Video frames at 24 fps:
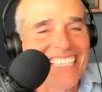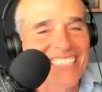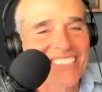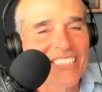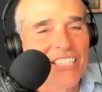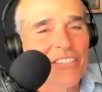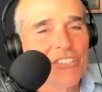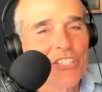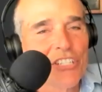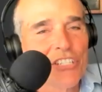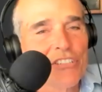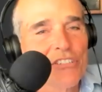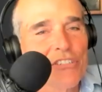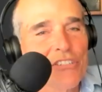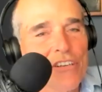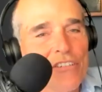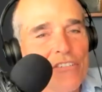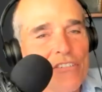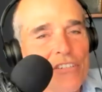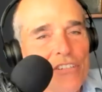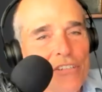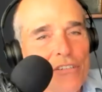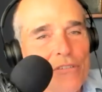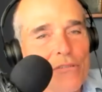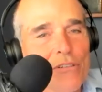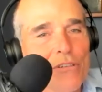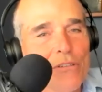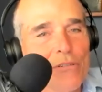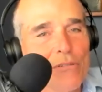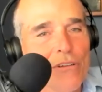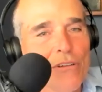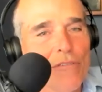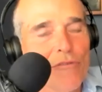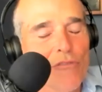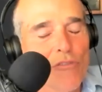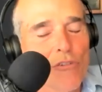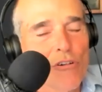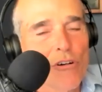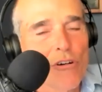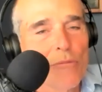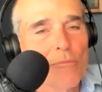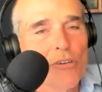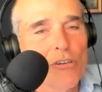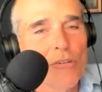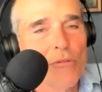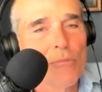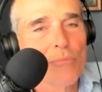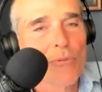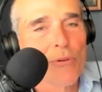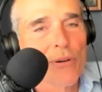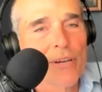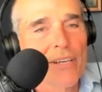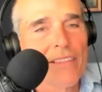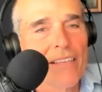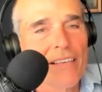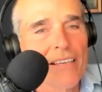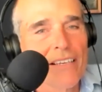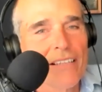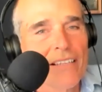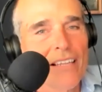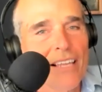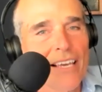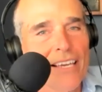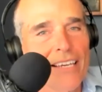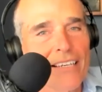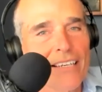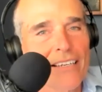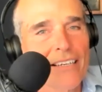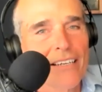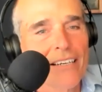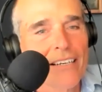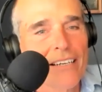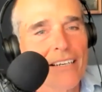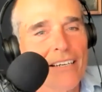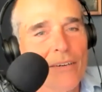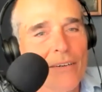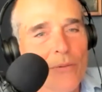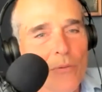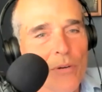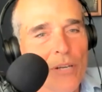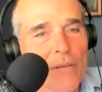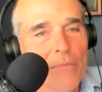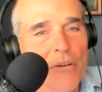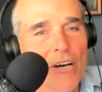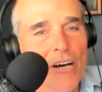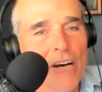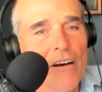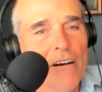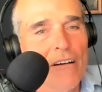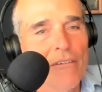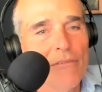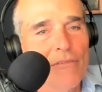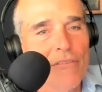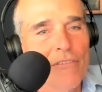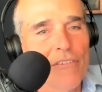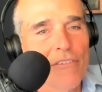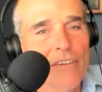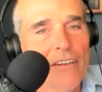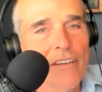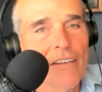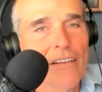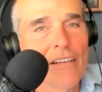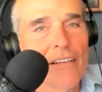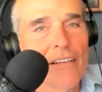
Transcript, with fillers: That's do, so. Do you do the formal breathing like uh, Wim Hof?